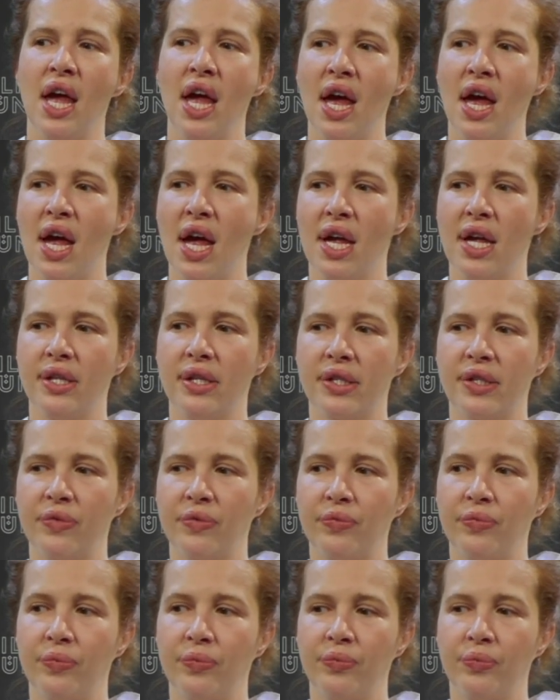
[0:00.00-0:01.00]
And,
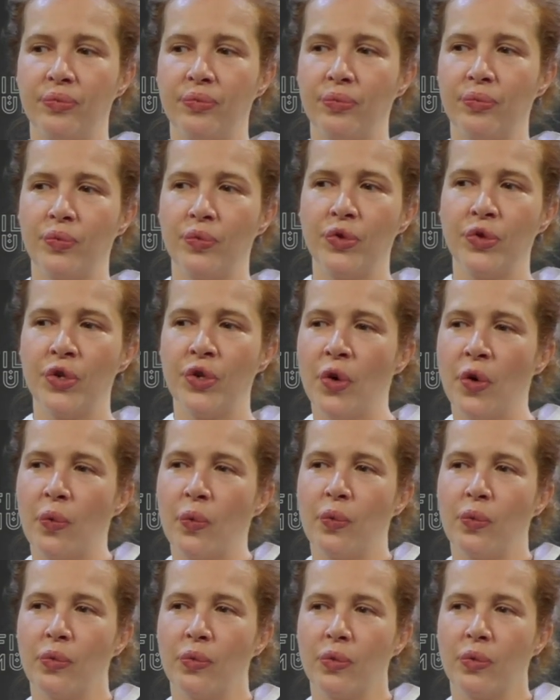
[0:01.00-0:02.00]
you know,